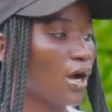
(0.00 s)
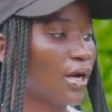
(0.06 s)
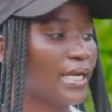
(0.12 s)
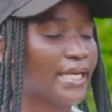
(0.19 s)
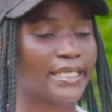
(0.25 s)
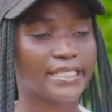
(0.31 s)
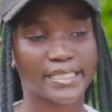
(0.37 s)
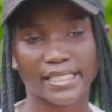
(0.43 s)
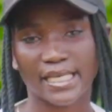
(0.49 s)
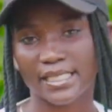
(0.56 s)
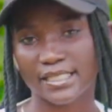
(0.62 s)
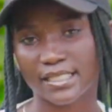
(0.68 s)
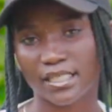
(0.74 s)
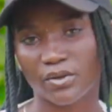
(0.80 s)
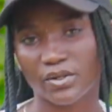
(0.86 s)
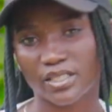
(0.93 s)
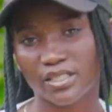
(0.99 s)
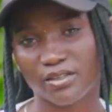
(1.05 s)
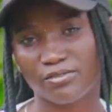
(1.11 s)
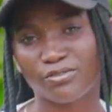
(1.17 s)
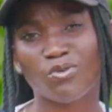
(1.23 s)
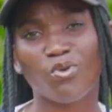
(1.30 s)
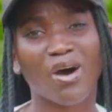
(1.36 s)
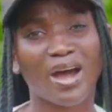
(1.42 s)
Let's ask ourselves,
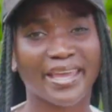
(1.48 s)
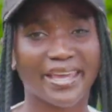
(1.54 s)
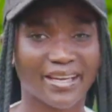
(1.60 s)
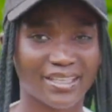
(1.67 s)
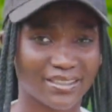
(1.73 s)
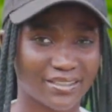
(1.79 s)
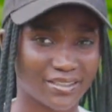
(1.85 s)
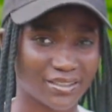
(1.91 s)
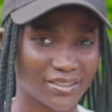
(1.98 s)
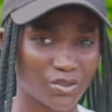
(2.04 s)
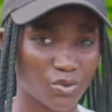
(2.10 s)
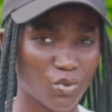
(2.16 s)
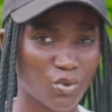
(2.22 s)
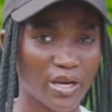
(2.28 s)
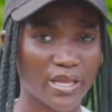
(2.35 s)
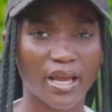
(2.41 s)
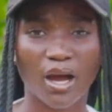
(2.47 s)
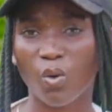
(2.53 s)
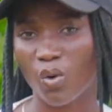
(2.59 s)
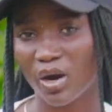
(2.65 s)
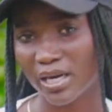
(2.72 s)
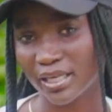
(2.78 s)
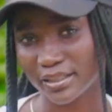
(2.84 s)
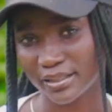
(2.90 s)
why heart? Why
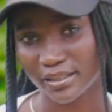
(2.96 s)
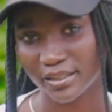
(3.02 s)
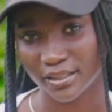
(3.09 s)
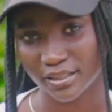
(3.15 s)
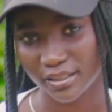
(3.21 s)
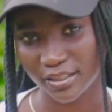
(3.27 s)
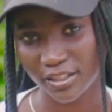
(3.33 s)
our heart?